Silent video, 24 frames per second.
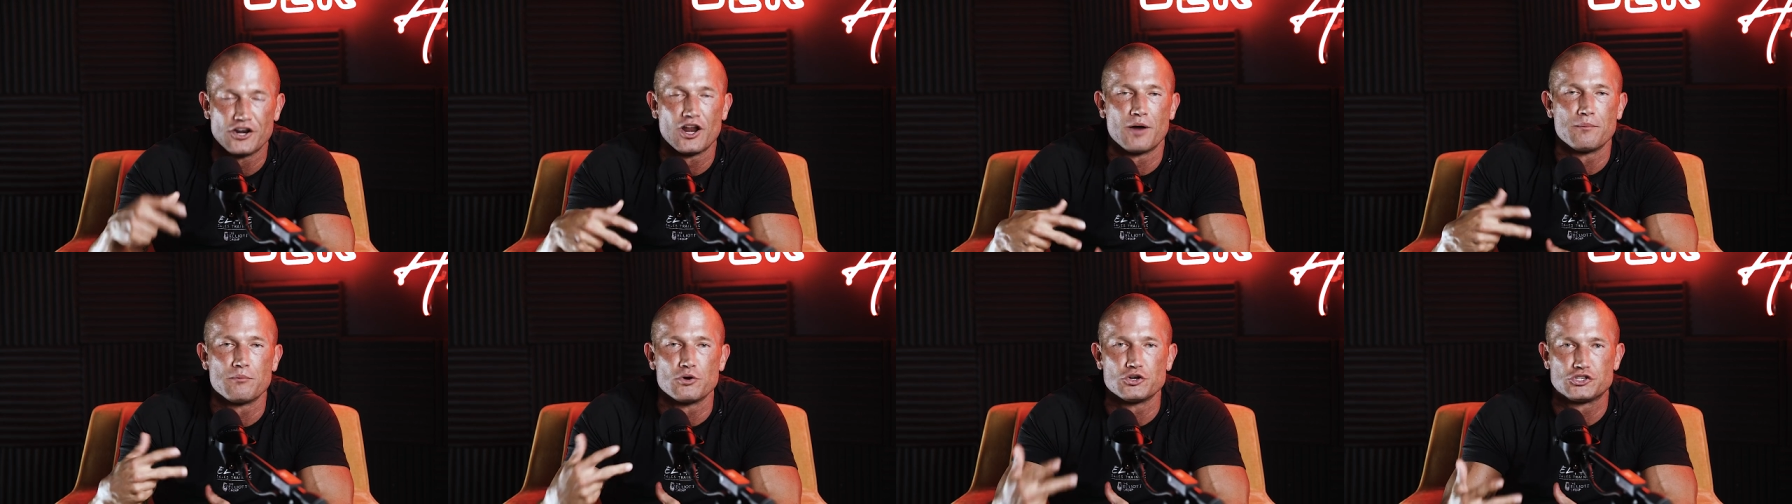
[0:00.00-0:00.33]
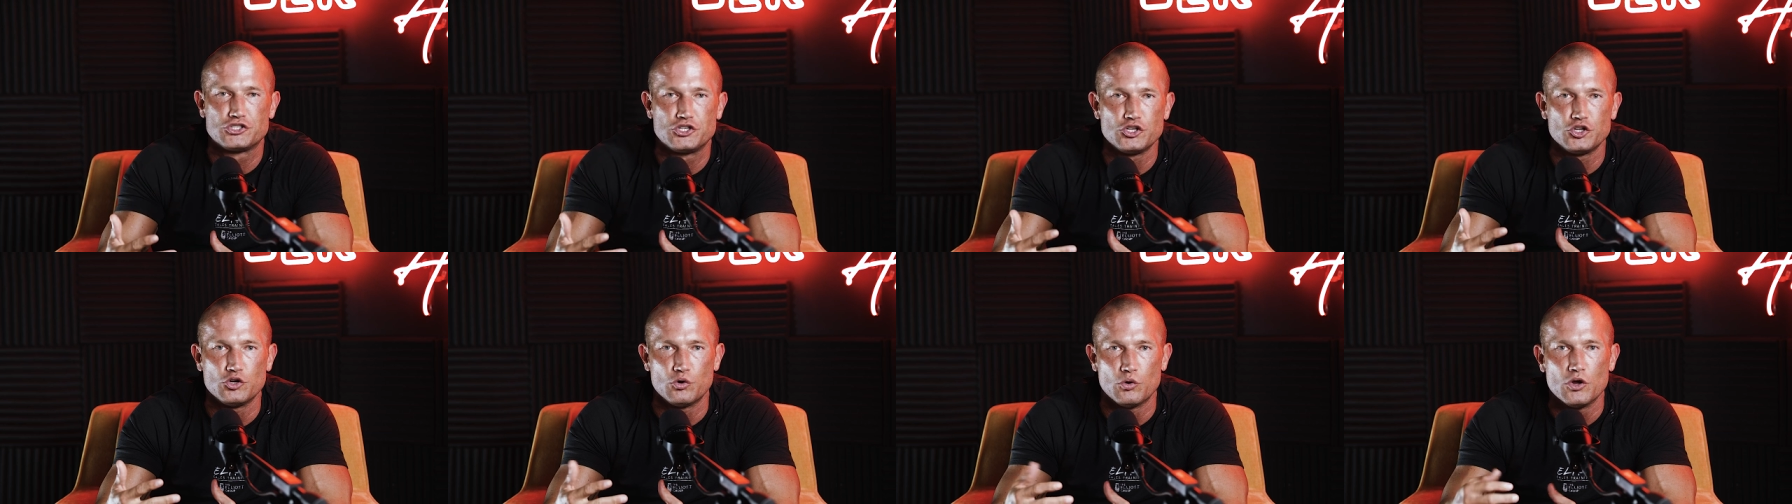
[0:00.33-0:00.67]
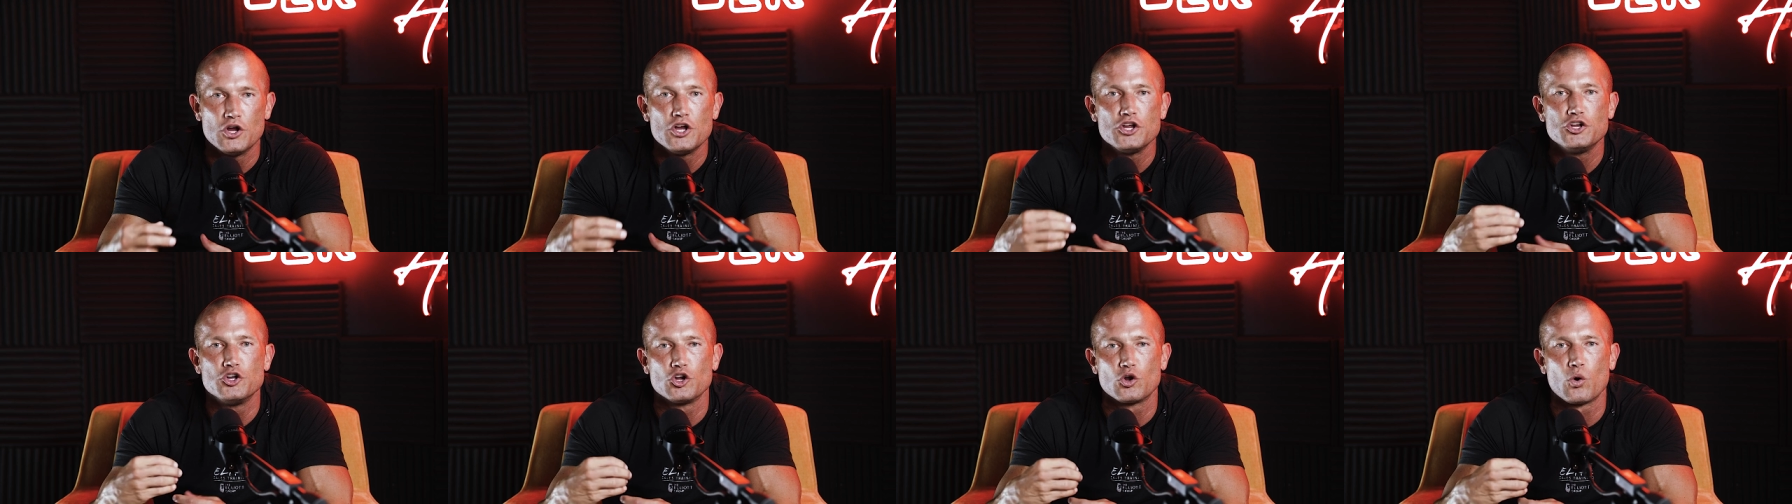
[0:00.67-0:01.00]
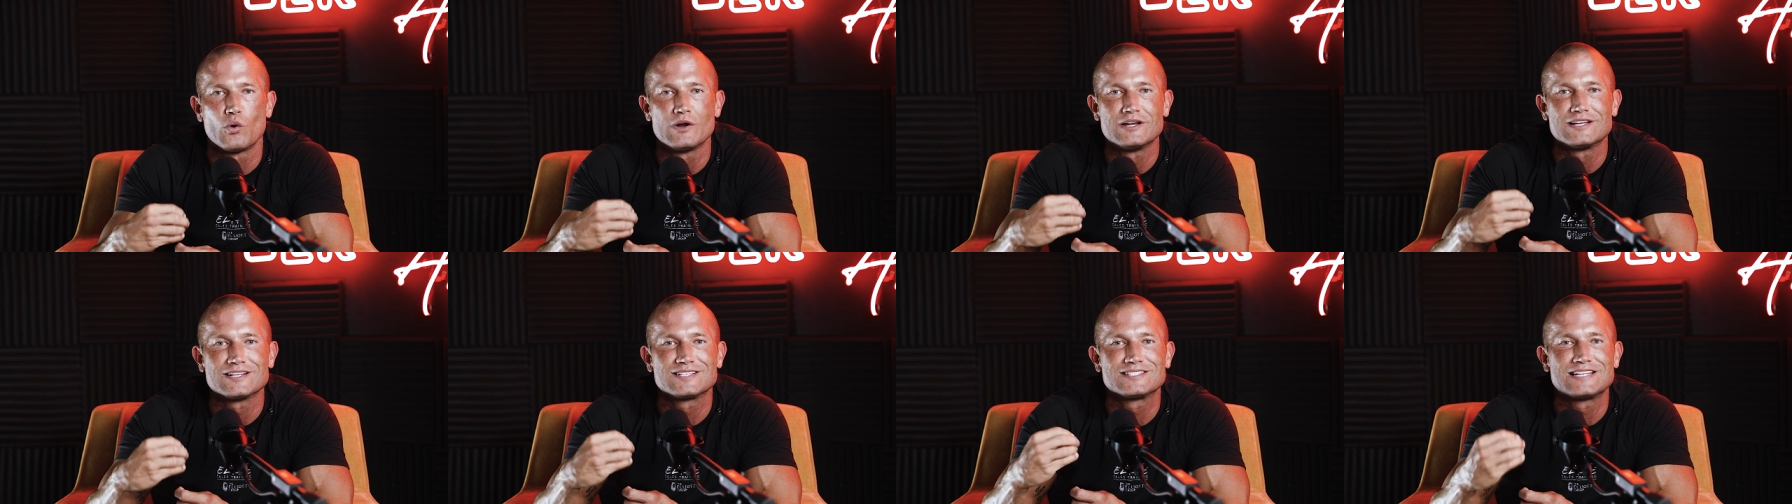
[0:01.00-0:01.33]
Number two, you're
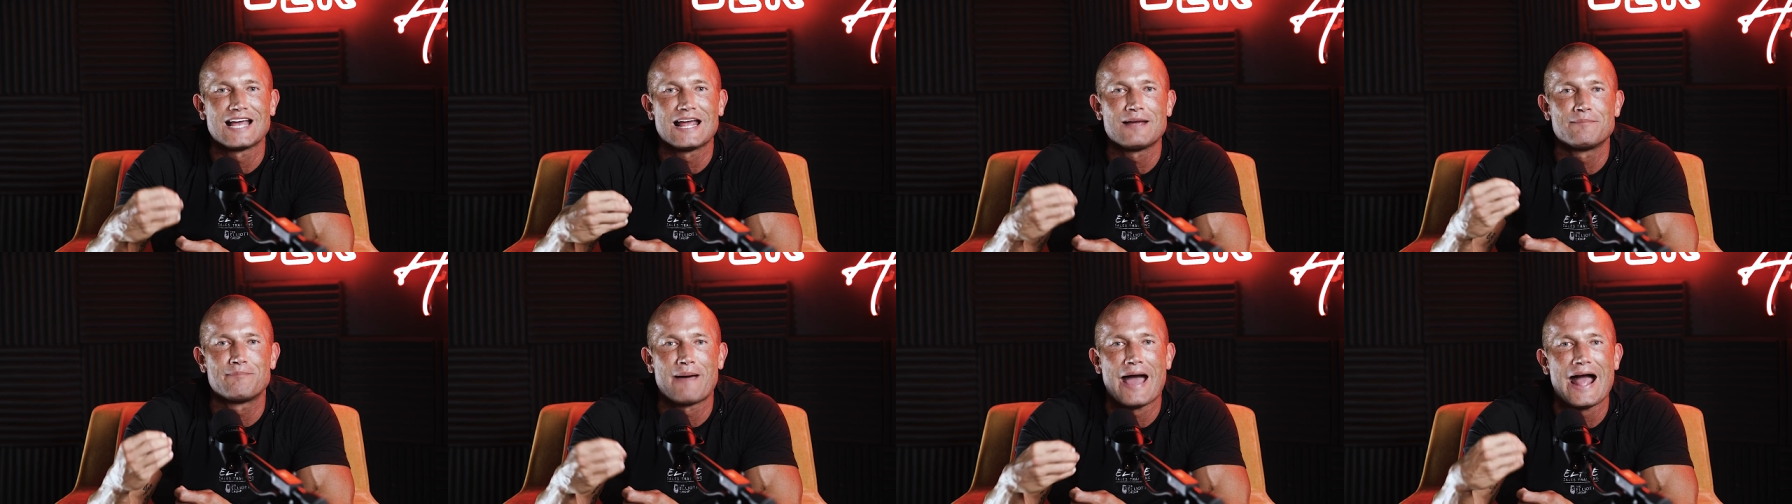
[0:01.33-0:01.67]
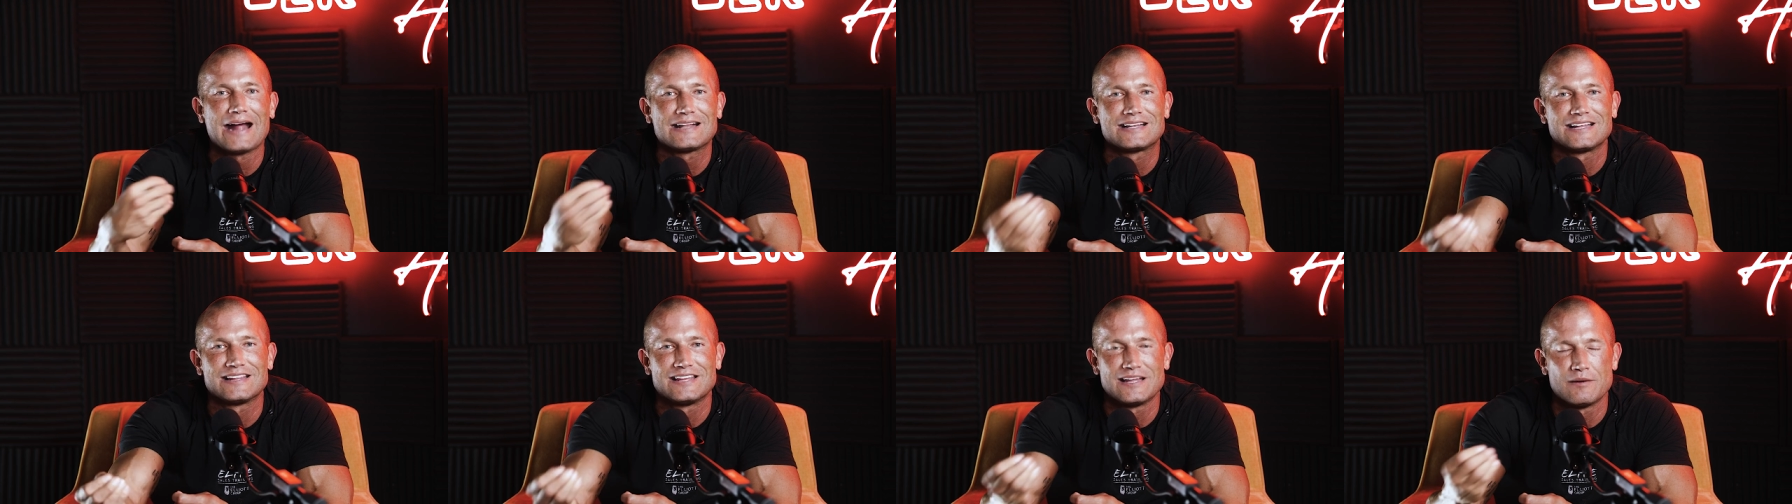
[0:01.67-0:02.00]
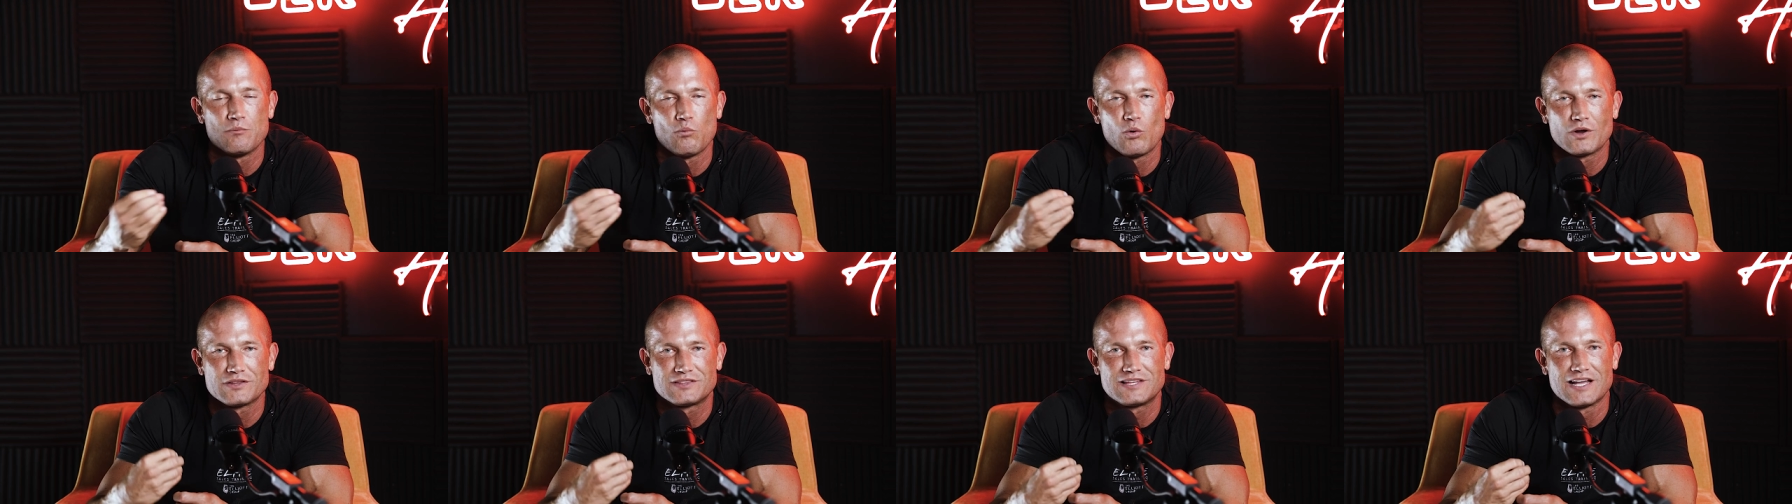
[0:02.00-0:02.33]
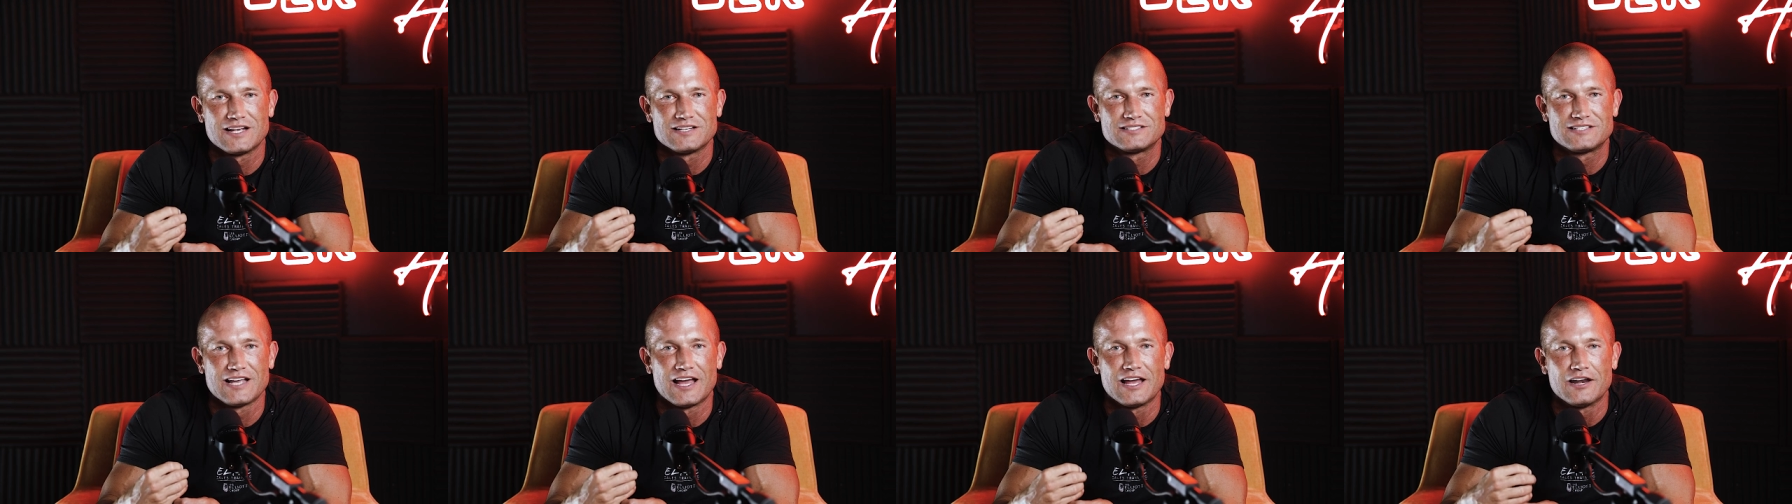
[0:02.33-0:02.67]
going to say back to them what
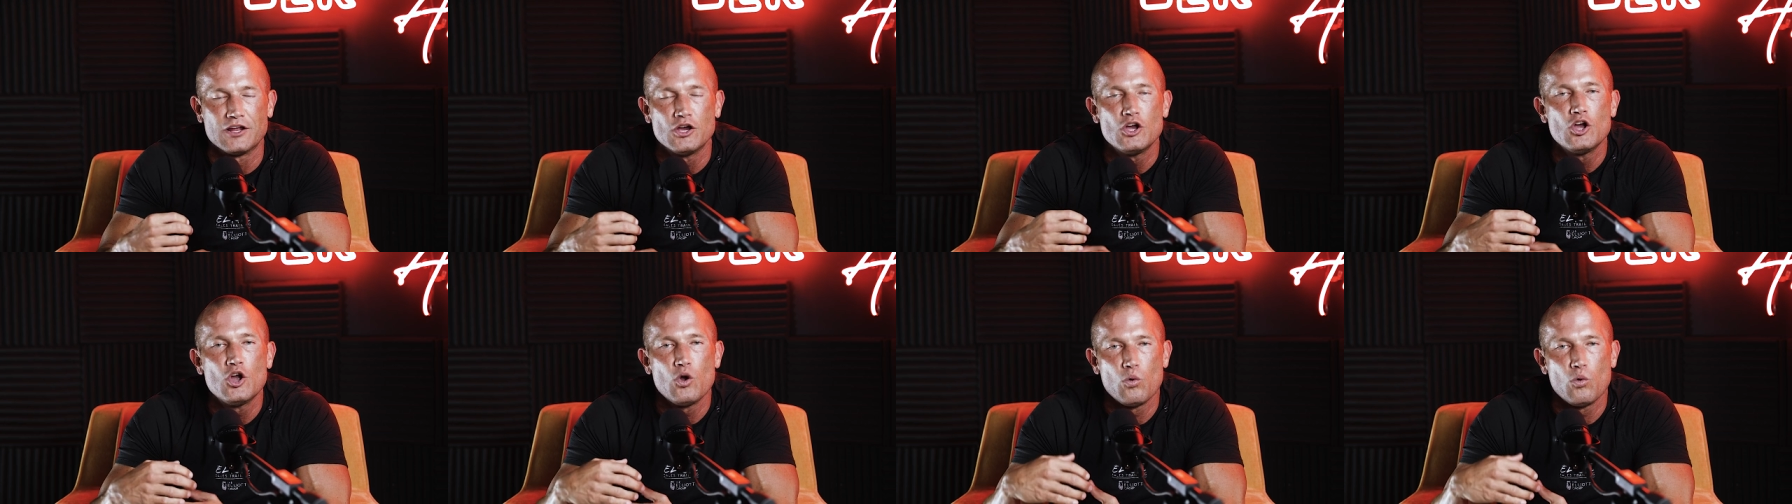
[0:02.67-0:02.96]
they said.